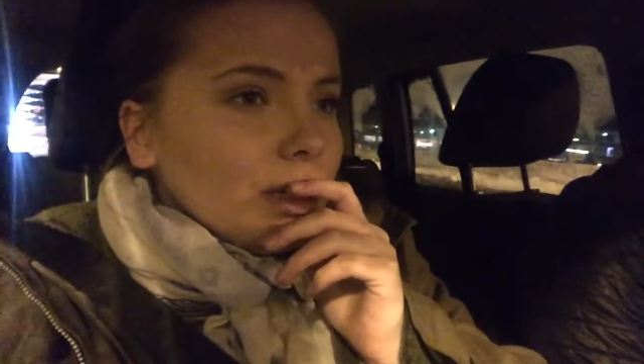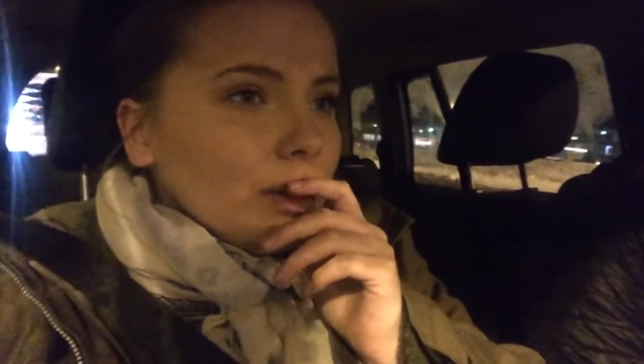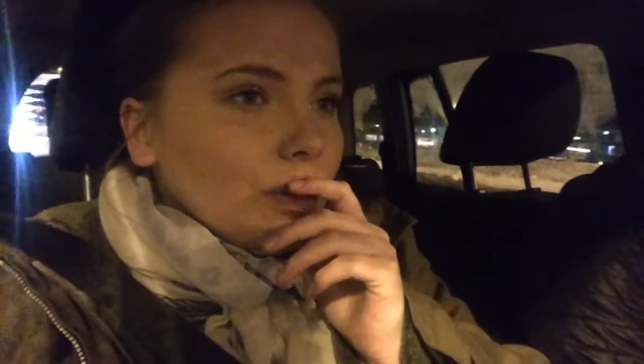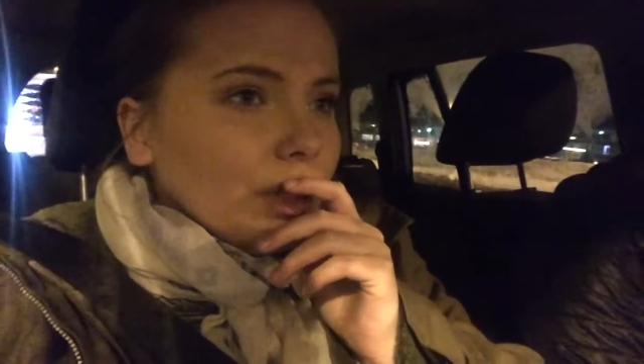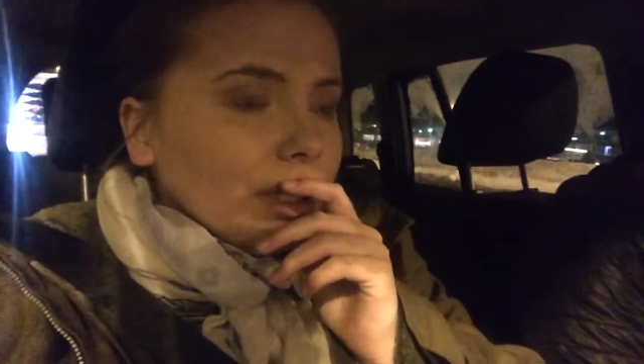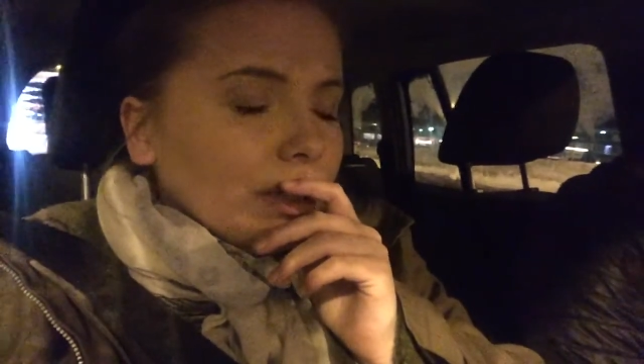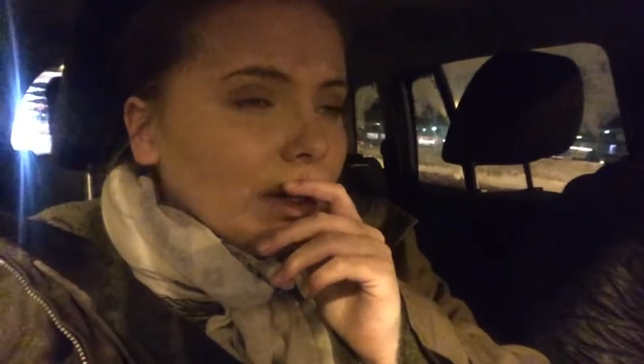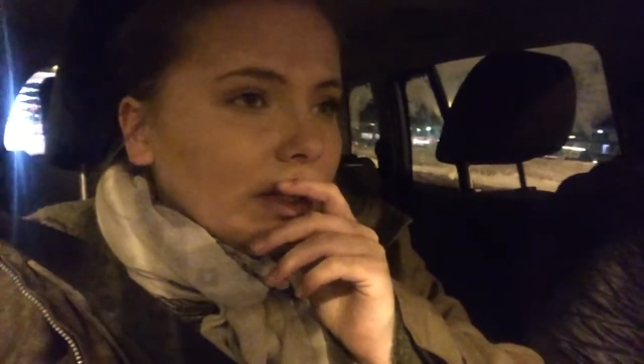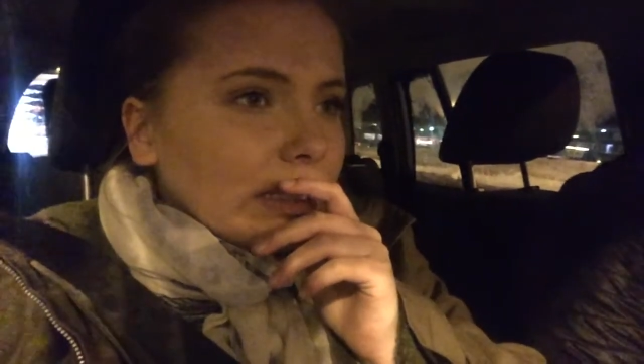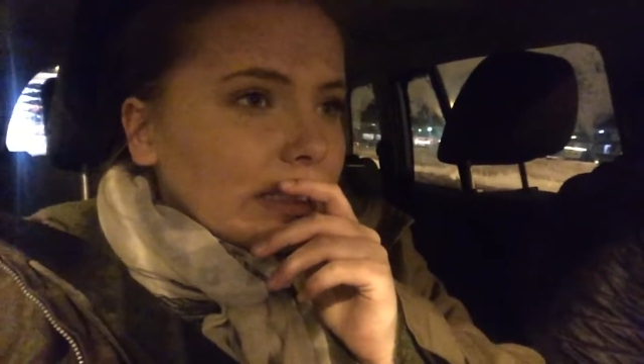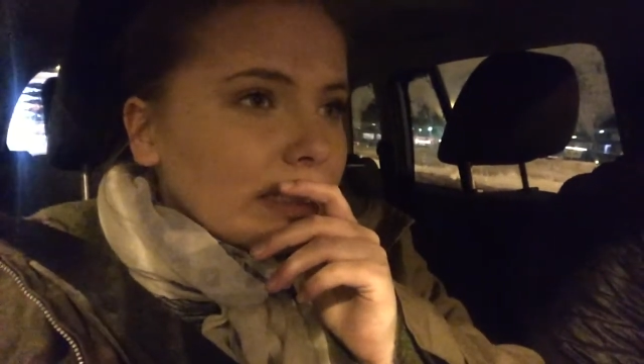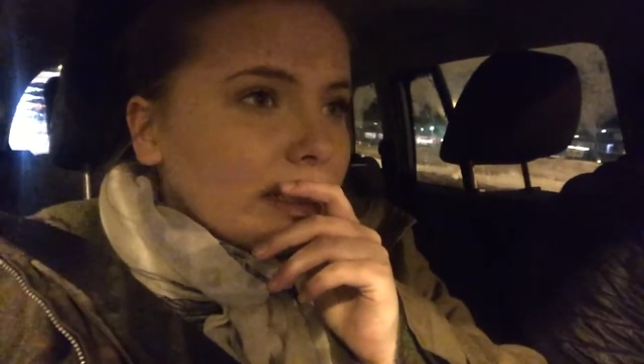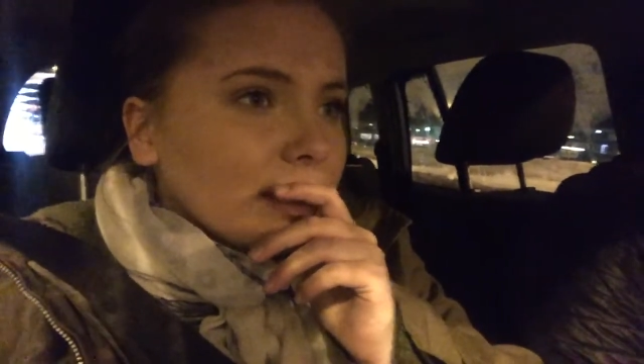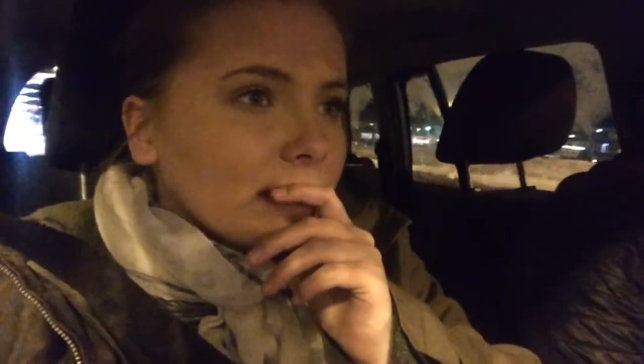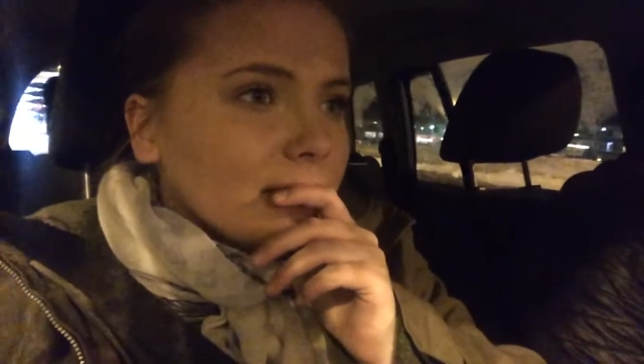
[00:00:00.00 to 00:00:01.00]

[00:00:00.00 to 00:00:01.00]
what do you call it,